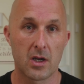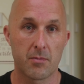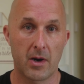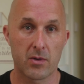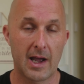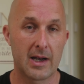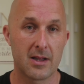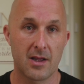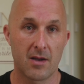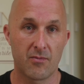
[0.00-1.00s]
about
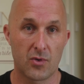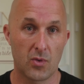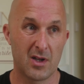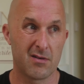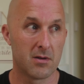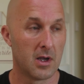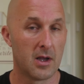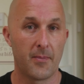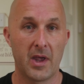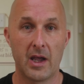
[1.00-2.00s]
anything between
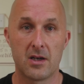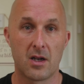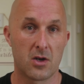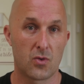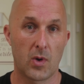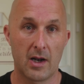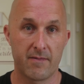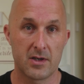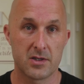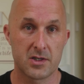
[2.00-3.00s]
8 to 12
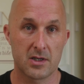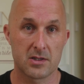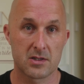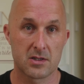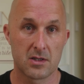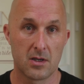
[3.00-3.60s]
inches.